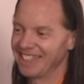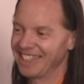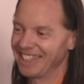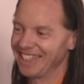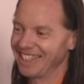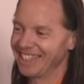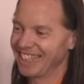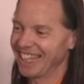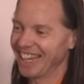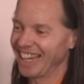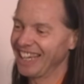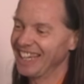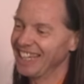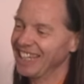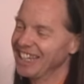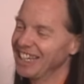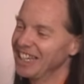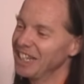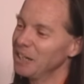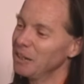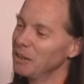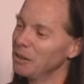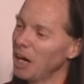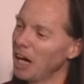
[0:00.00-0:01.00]
Okay.
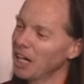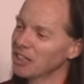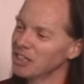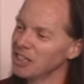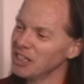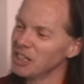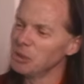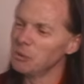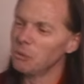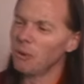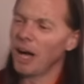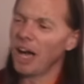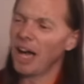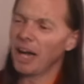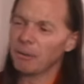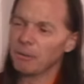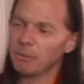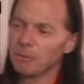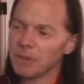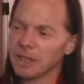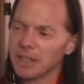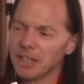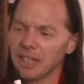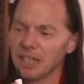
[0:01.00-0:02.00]
I'll tell you why.
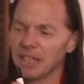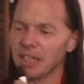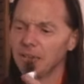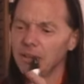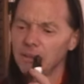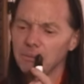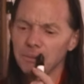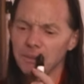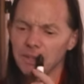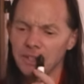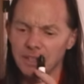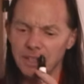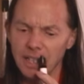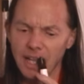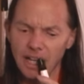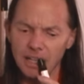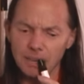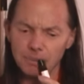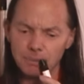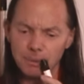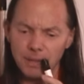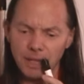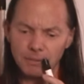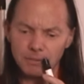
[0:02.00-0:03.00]
We're going to come up with a lot
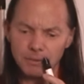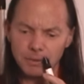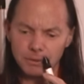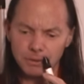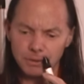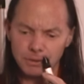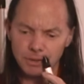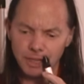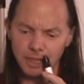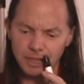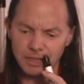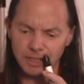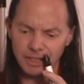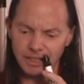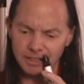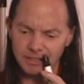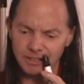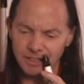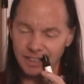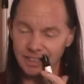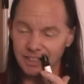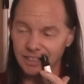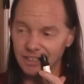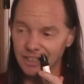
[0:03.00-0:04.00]
of problems with translating
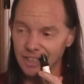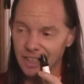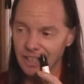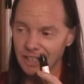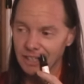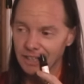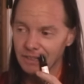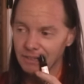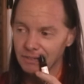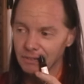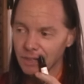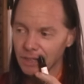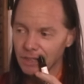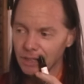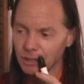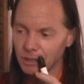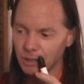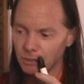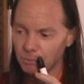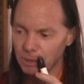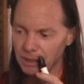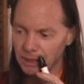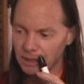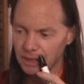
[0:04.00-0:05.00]
Rick tonight. Rick
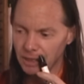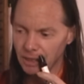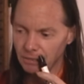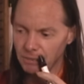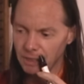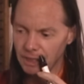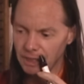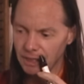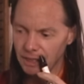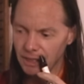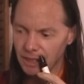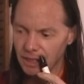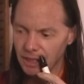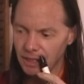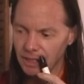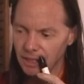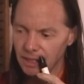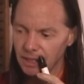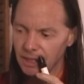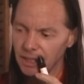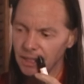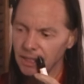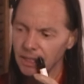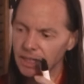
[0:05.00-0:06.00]
is a big subject tonight.
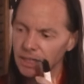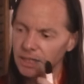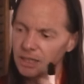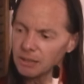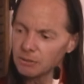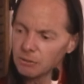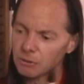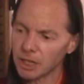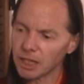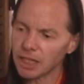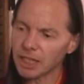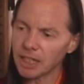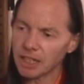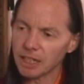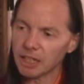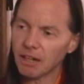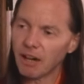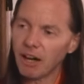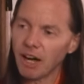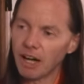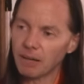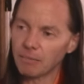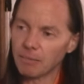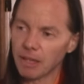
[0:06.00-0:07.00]
Rick and
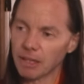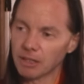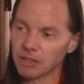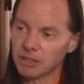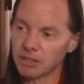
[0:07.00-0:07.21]
calm are